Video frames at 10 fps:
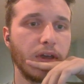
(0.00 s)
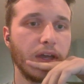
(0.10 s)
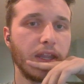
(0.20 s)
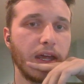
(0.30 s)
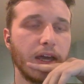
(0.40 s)

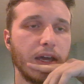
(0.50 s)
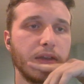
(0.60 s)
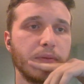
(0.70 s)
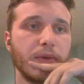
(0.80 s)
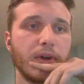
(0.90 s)

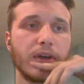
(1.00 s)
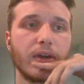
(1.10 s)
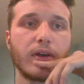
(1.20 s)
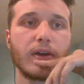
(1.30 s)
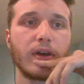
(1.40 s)
then
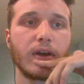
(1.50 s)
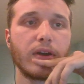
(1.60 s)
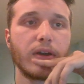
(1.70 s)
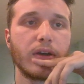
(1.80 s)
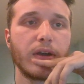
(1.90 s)

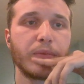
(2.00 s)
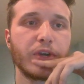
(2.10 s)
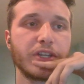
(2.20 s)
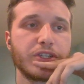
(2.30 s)
I'm pretty